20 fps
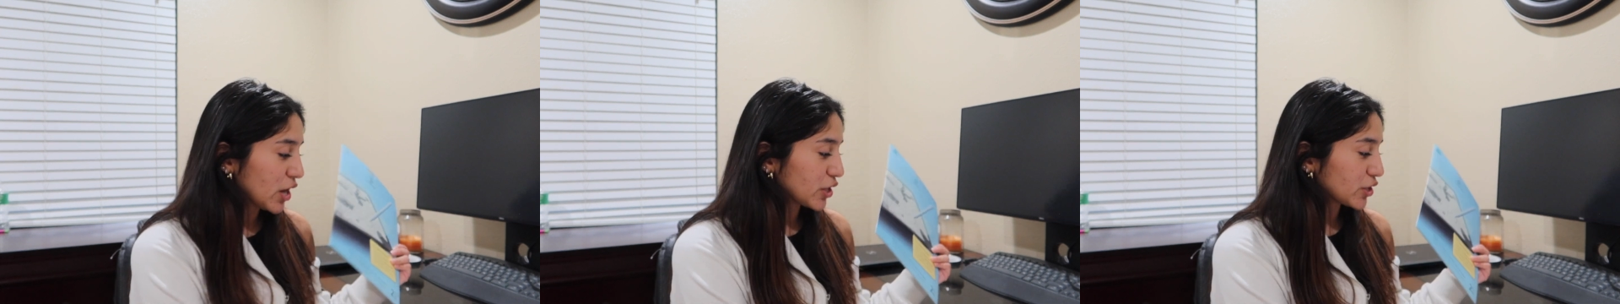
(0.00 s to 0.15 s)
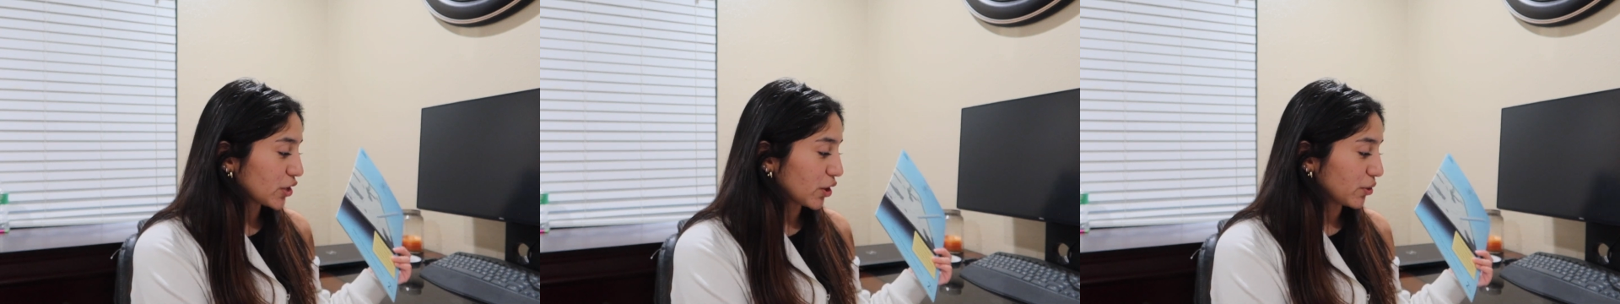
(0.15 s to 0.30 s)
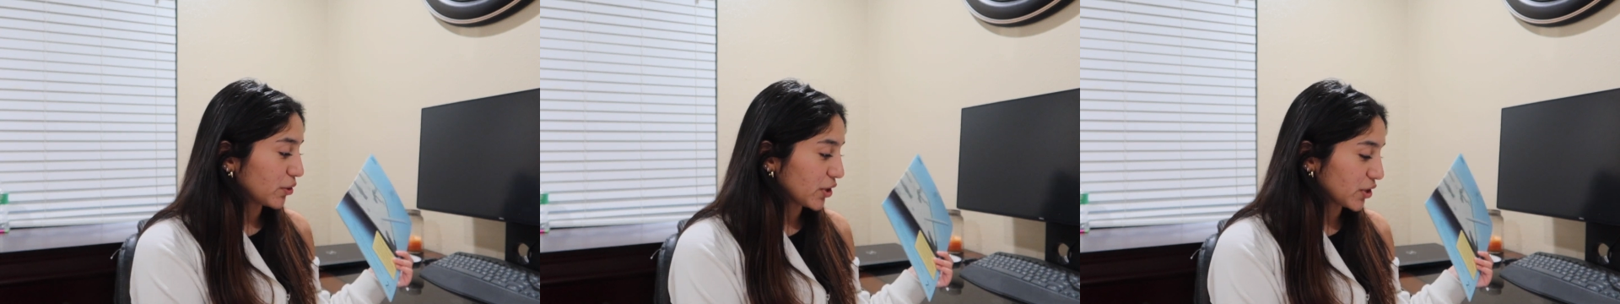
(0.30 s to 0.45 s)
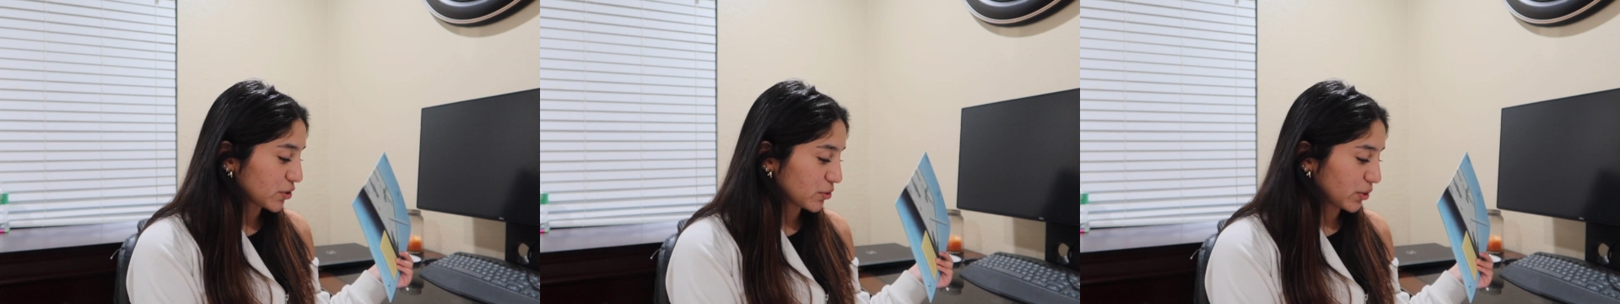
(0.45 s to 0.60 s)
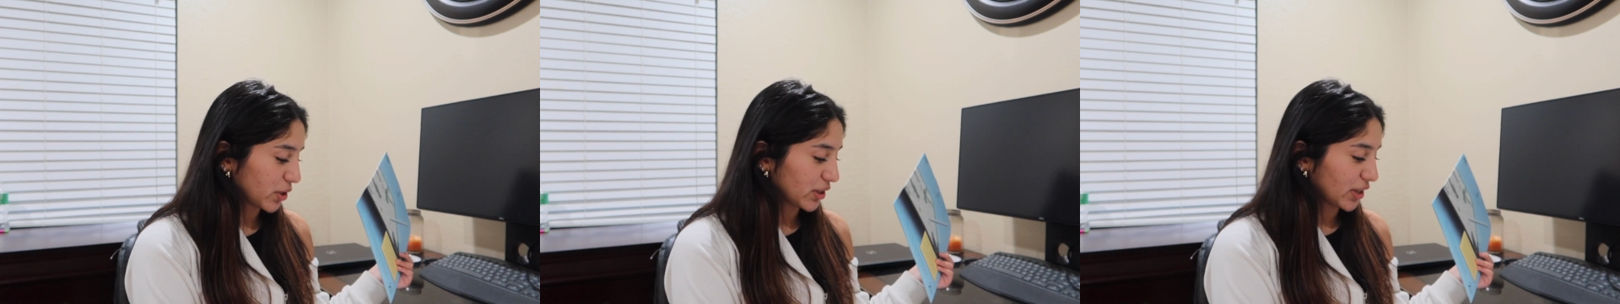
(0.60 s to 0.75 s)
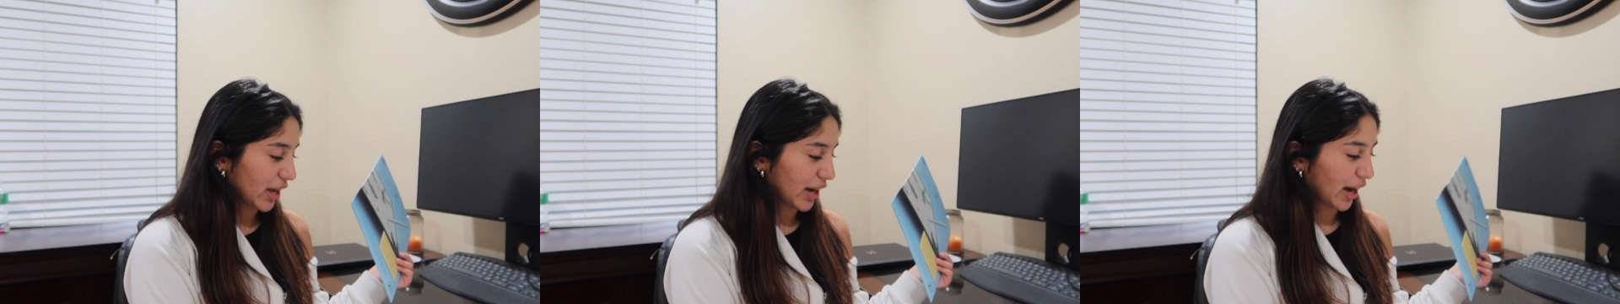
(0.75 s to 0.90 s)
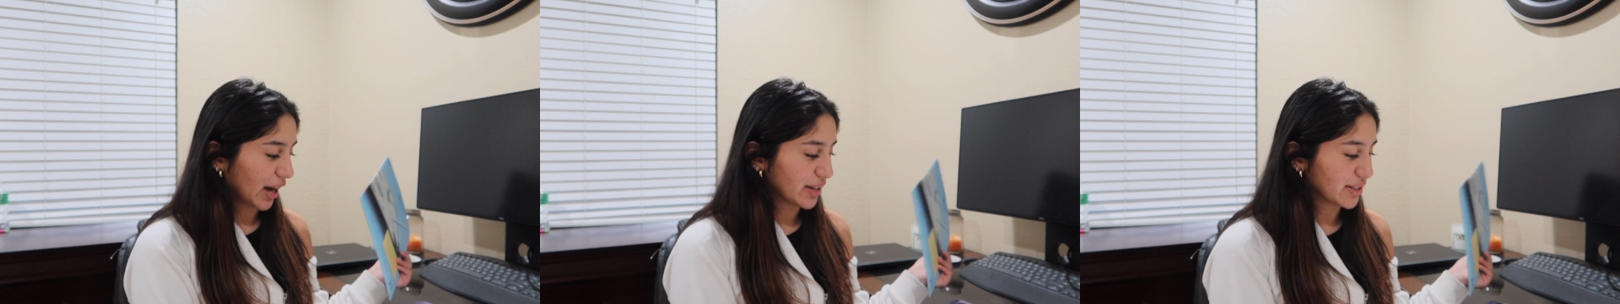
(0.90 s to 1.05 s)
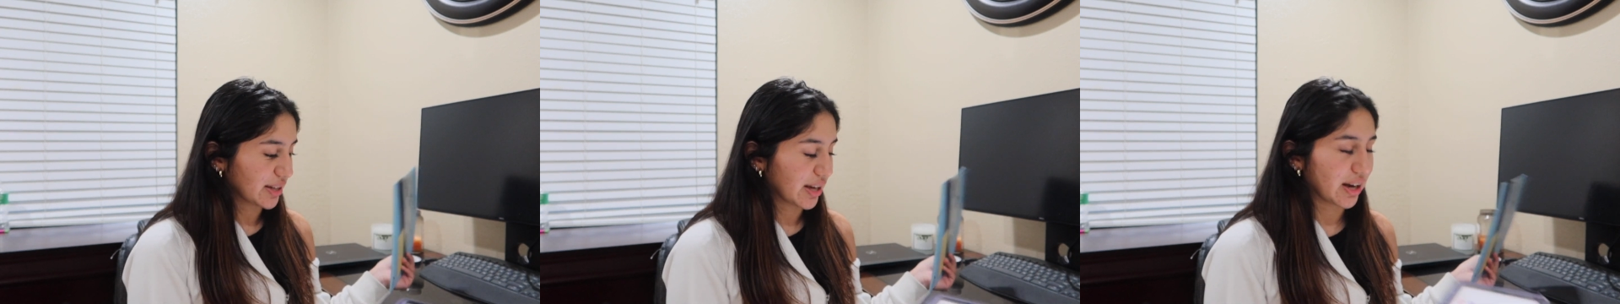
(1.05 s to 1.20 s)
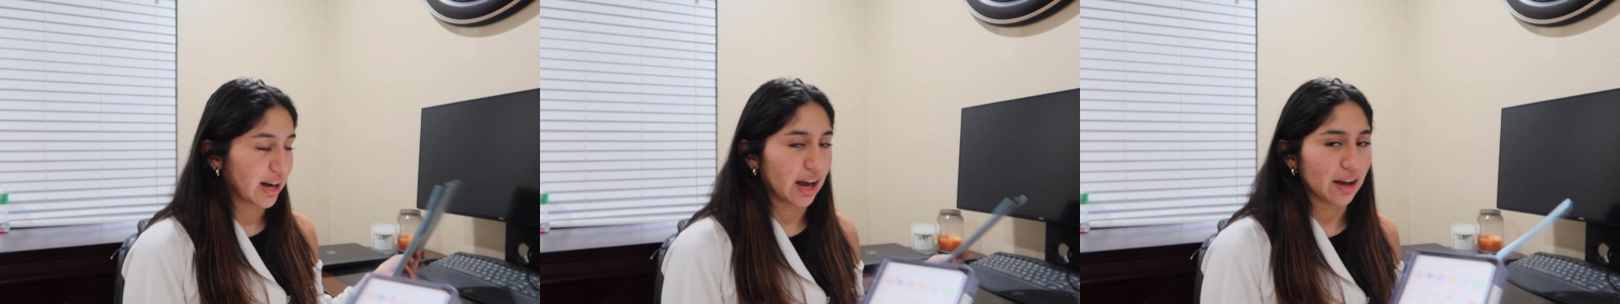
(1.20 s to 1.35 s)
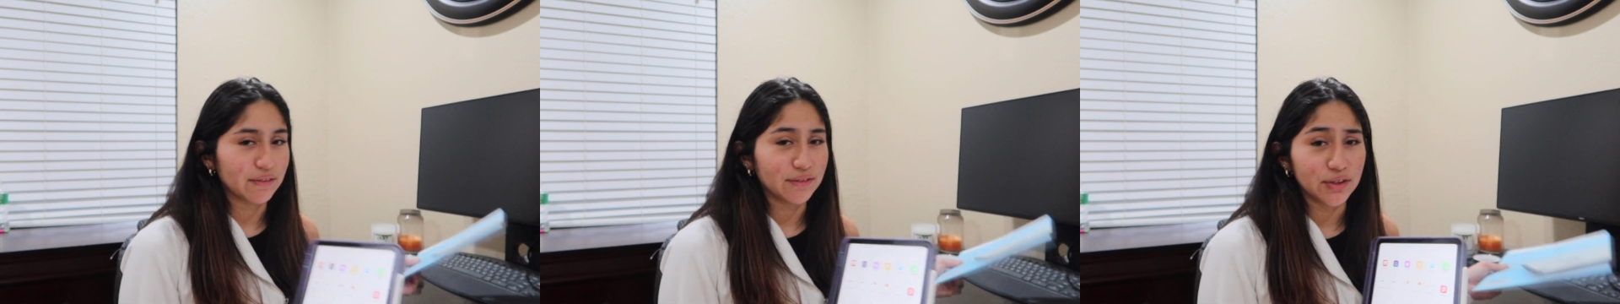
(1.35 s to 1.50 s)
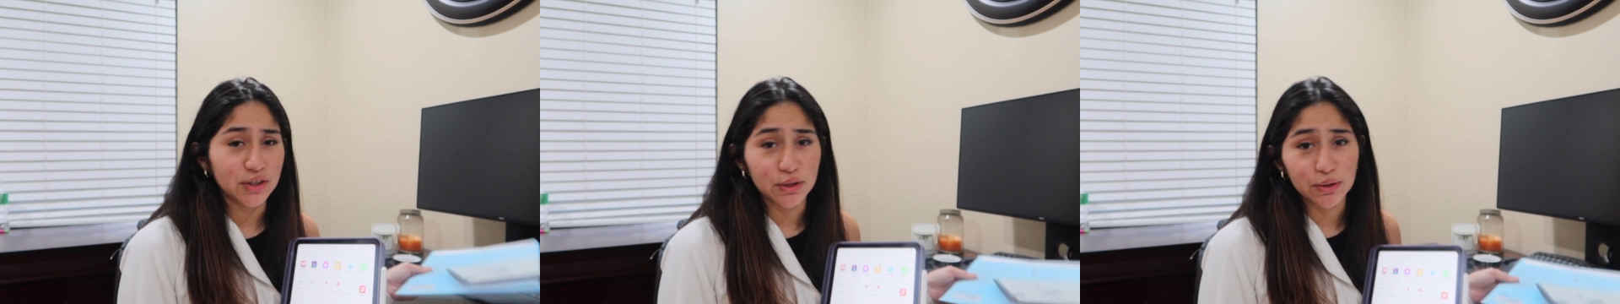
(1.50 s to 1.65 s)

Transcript: So this one, like I said, I've